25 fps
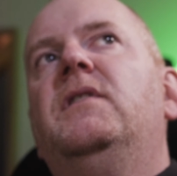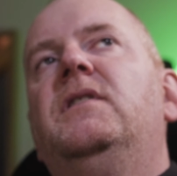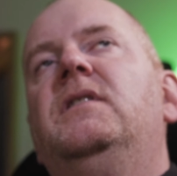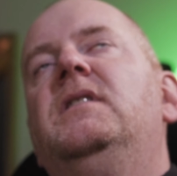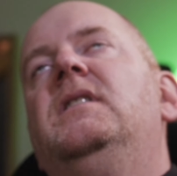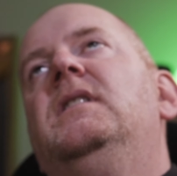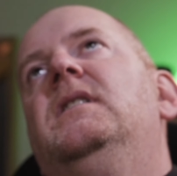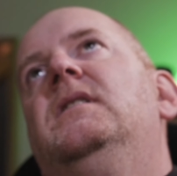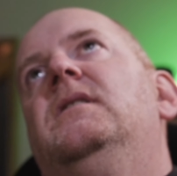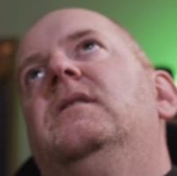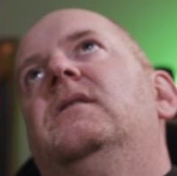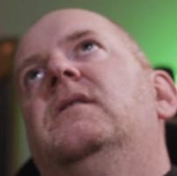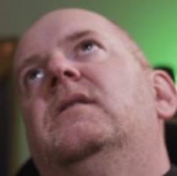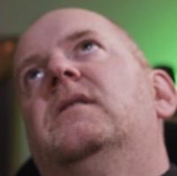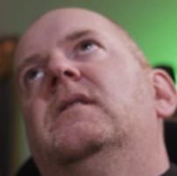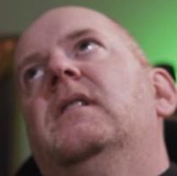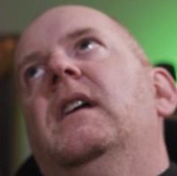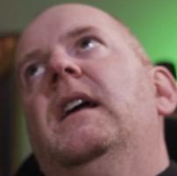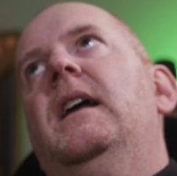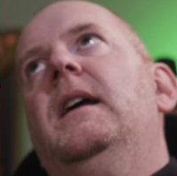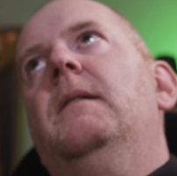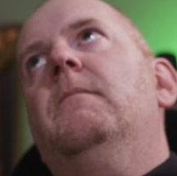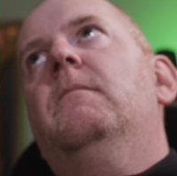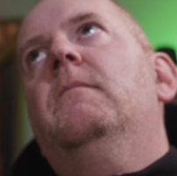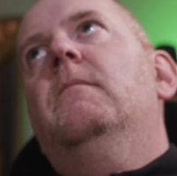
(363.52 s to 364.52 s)
having these
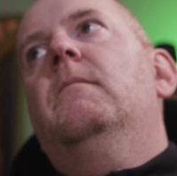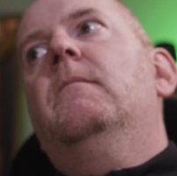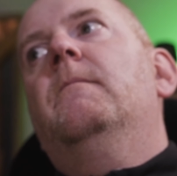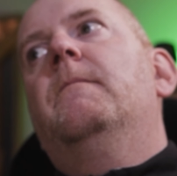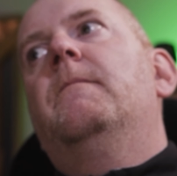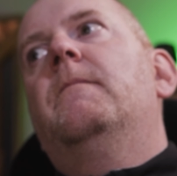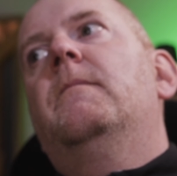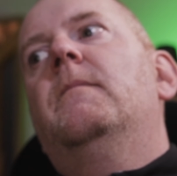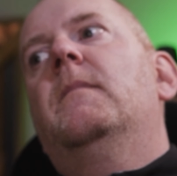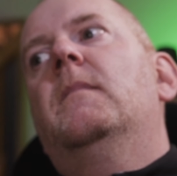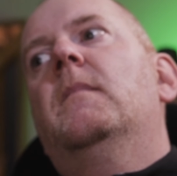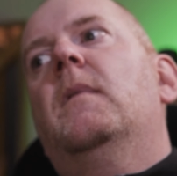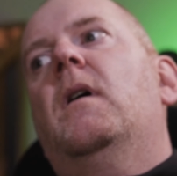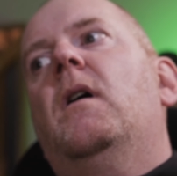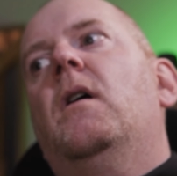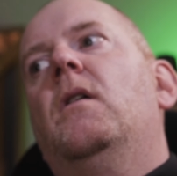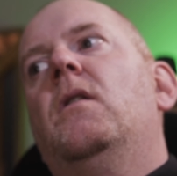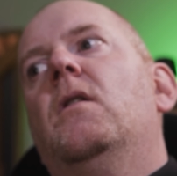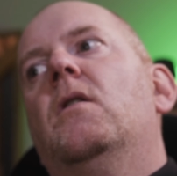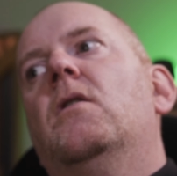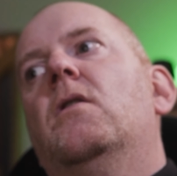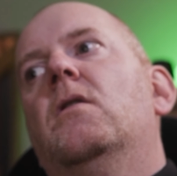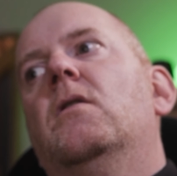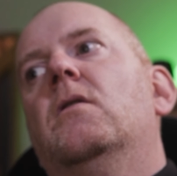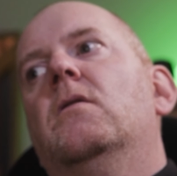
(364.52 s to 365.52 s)

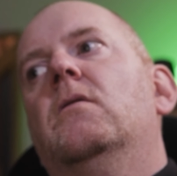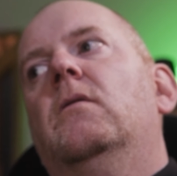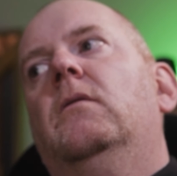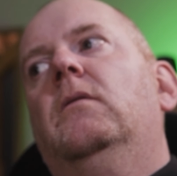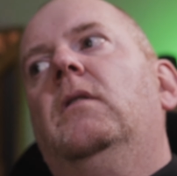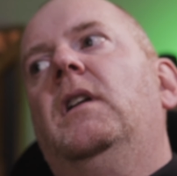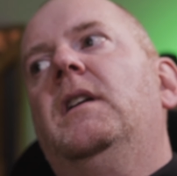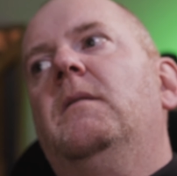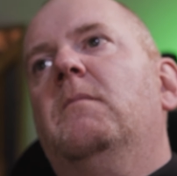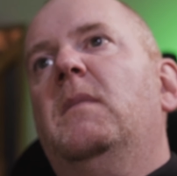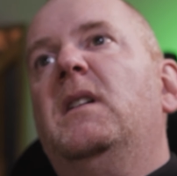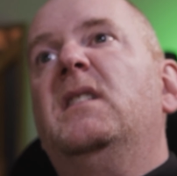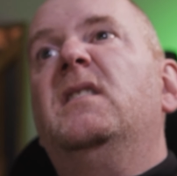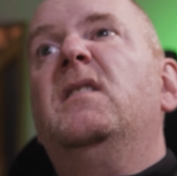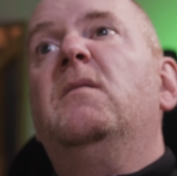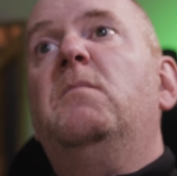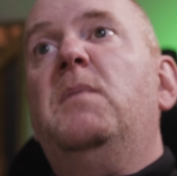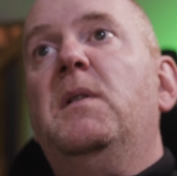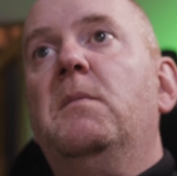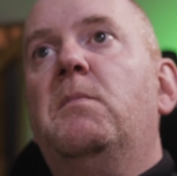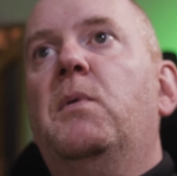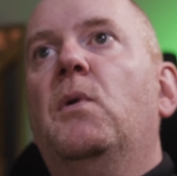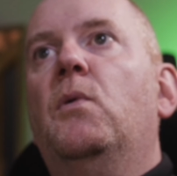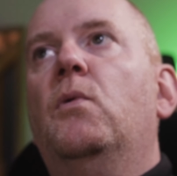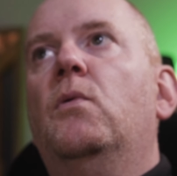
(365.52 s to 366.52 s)
other like-minded
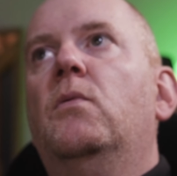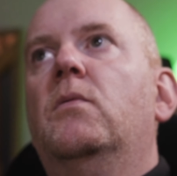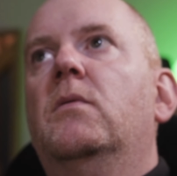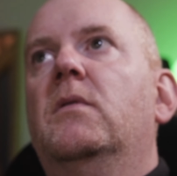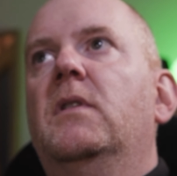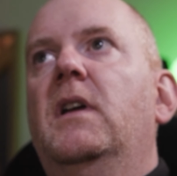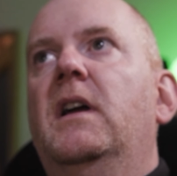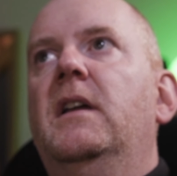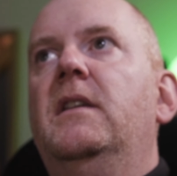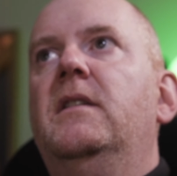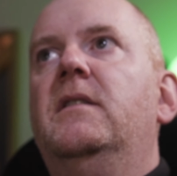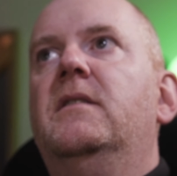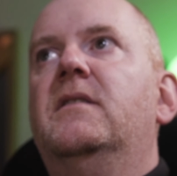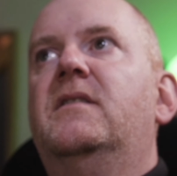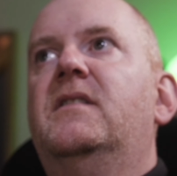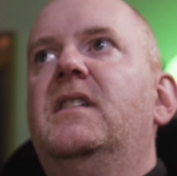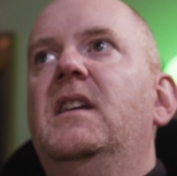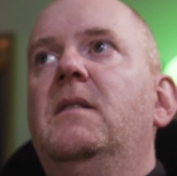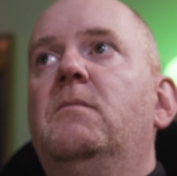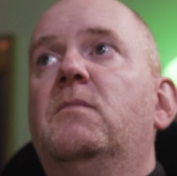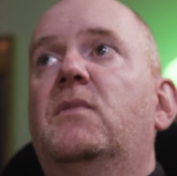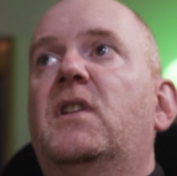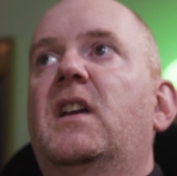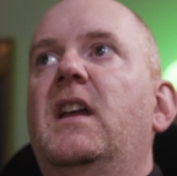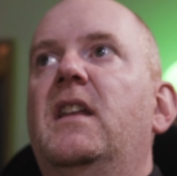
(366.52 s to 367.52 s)
people in the
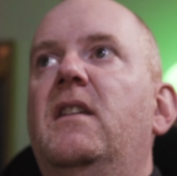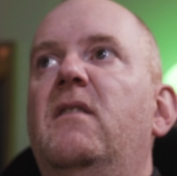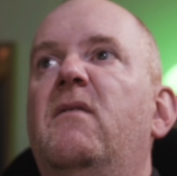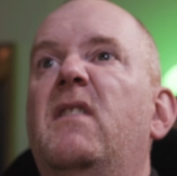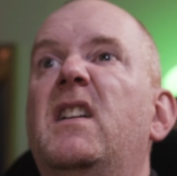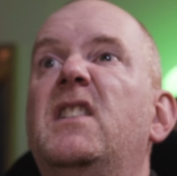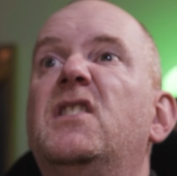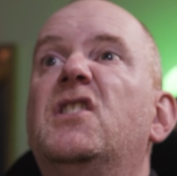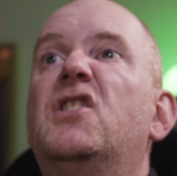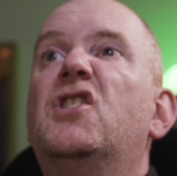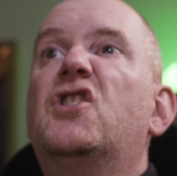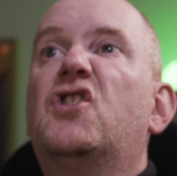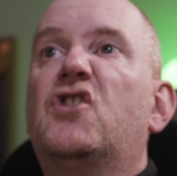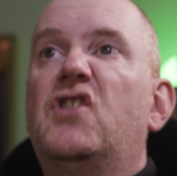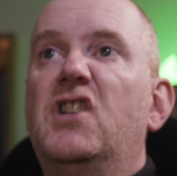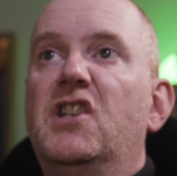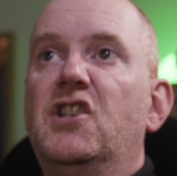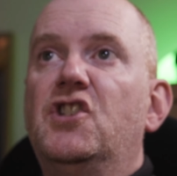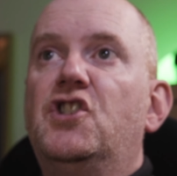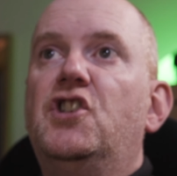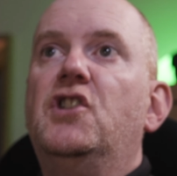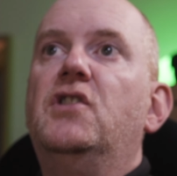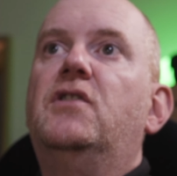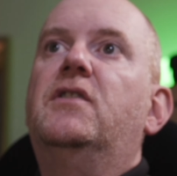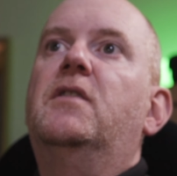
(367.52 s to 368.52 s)
same kind of
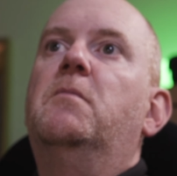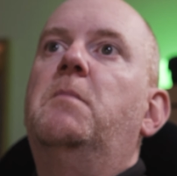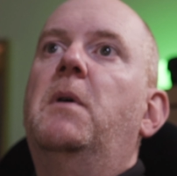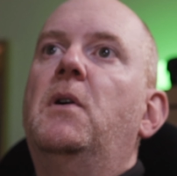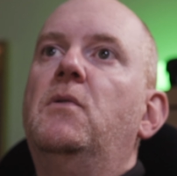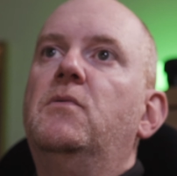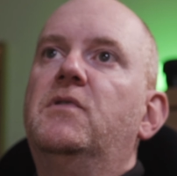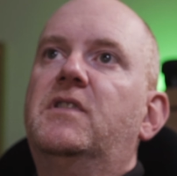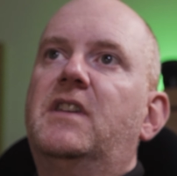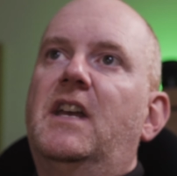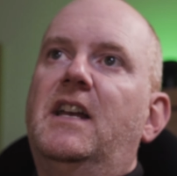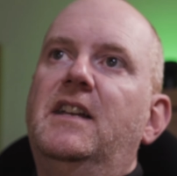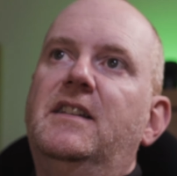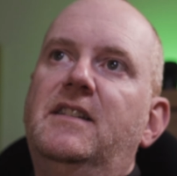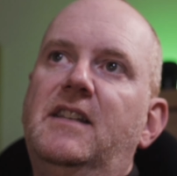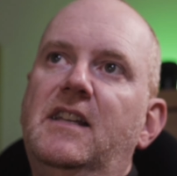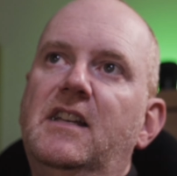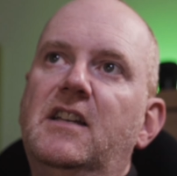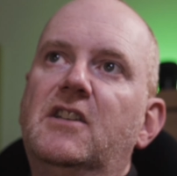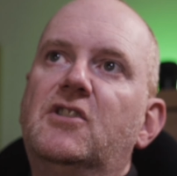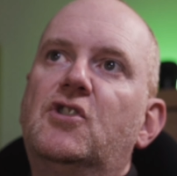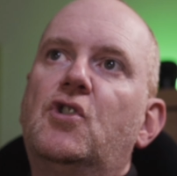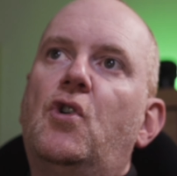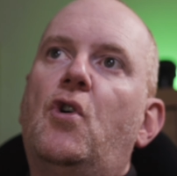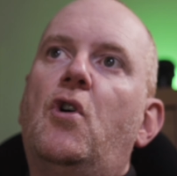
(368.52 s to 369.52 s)
industry as you to bounce
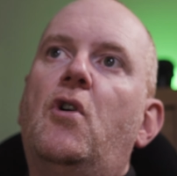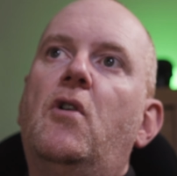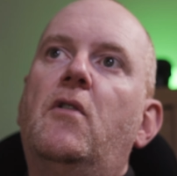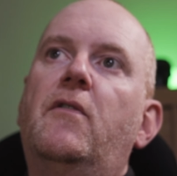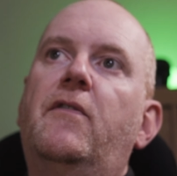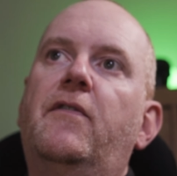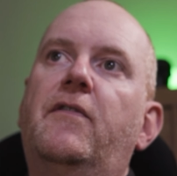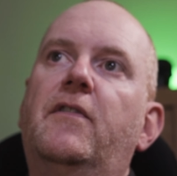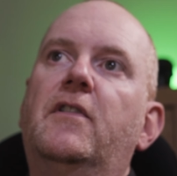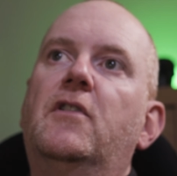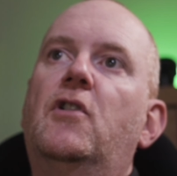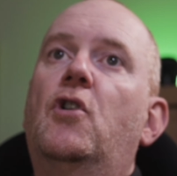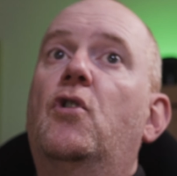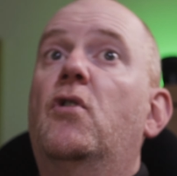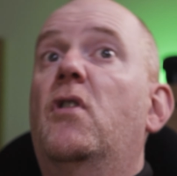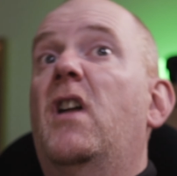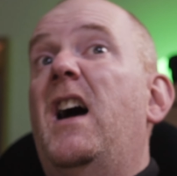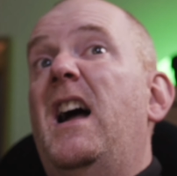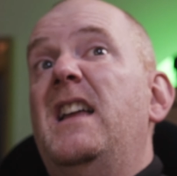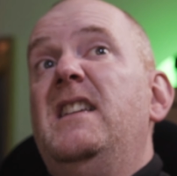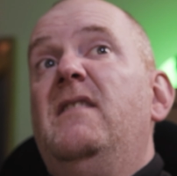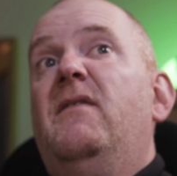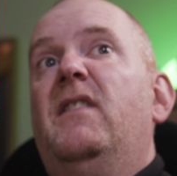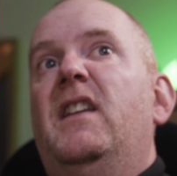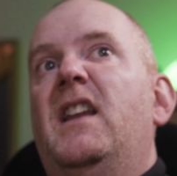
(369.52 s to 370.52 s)
ideas off, or
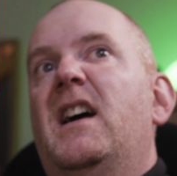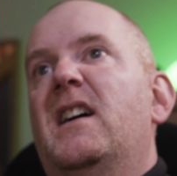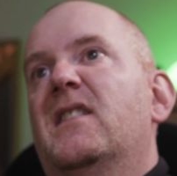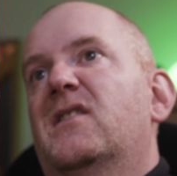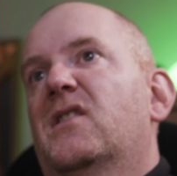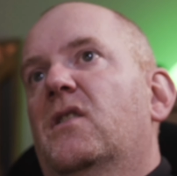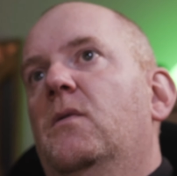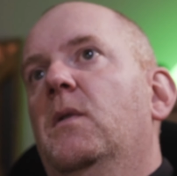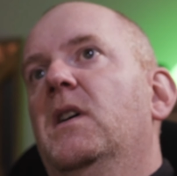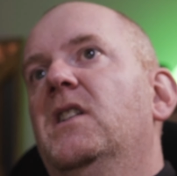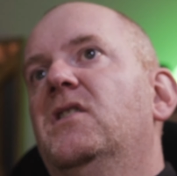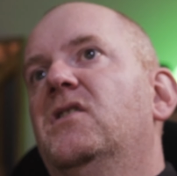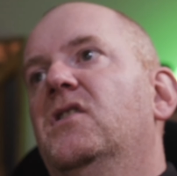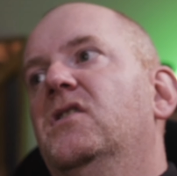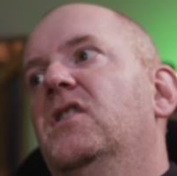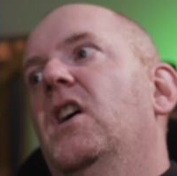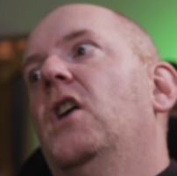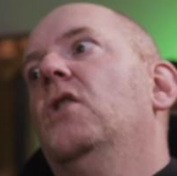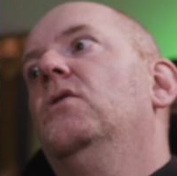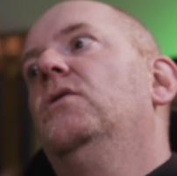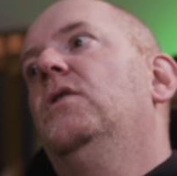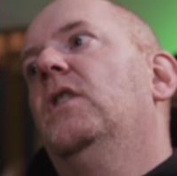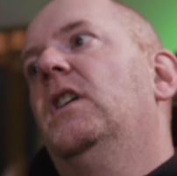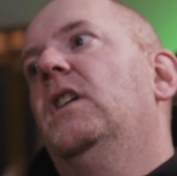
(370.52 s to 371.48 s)
even ask questions, yes,